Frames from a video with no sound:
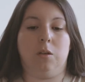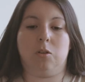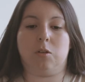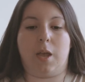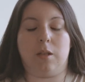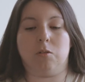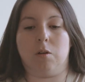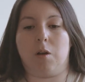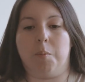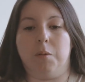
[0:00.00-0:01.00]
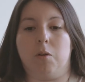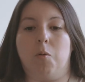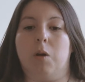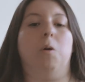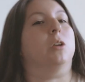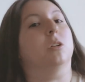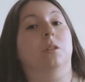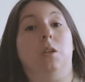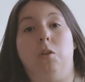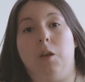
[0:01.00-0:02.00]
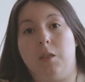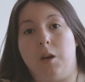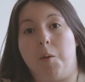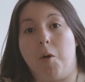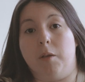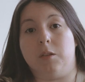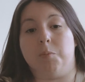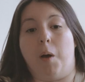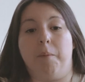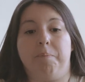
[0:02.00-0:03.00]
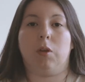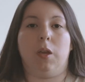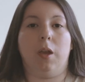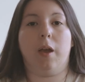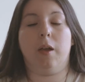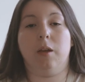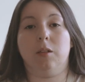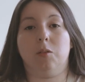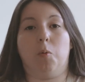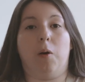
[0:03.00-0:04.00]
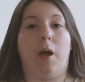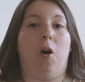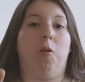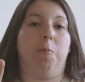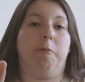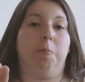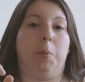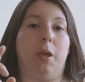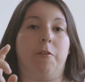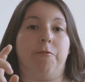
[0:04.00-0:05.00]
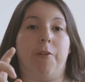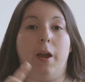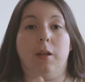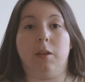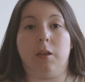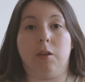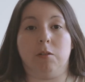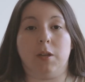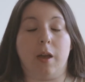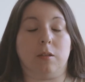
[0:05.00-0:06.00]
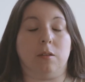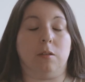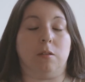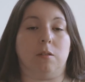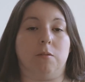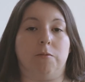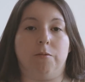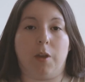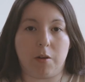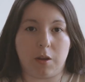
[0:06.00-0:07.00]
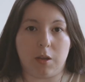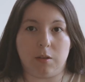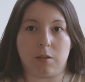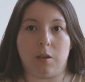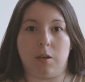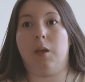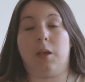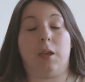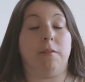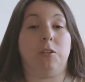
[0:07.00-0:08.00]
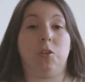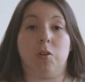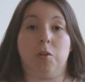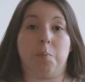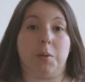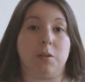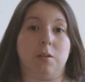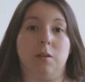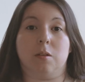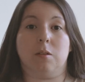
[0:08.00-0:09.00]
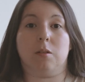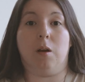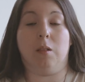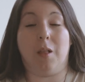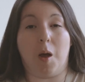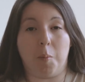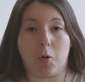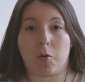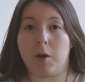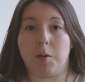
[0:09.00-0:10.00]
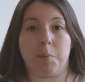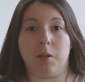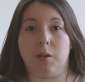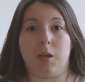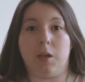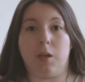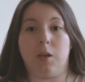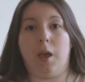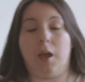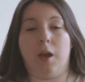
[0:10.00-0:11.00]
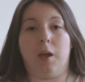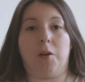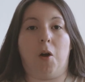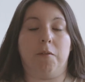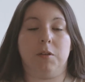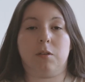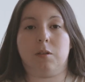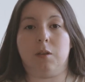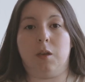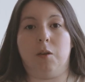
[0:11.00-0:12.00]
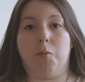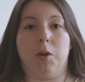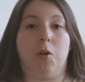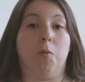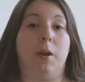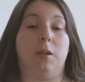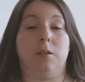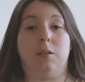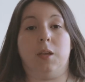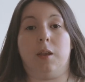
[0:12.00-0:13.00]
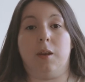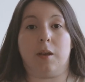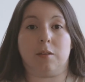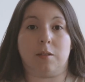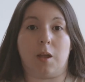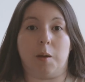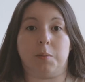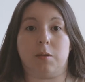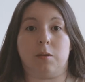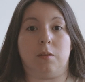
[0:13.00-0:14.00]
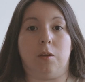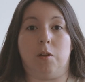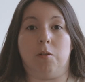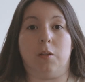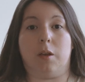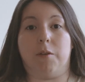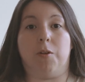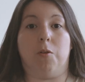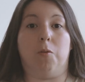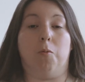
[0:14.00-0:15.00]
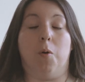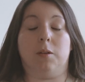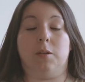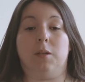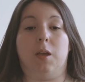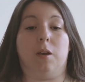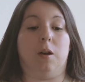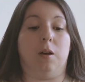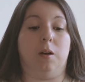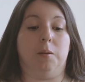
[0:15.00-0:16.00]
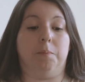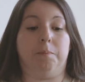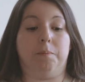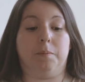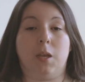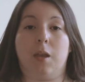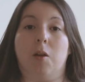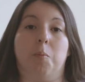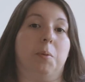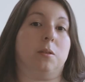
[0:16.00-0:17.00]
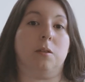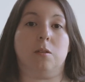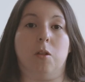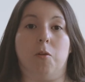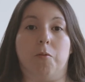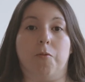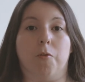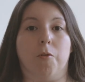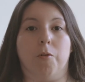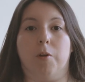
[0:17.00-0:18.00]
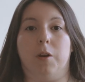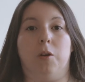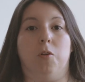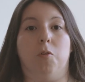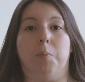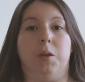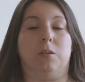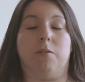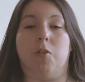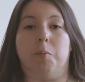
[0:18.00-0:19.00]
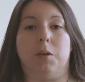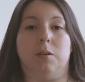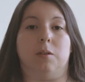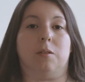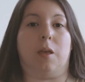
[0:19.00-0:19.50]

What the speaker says: Just answer a couple of quick questions and you get the number on the spot. EINs will help make filing your taxes very easy. It gives your business a lot more credibility, and obviously when you're ready to take next steps, like if you want to take out a business loan for a new piece of your business,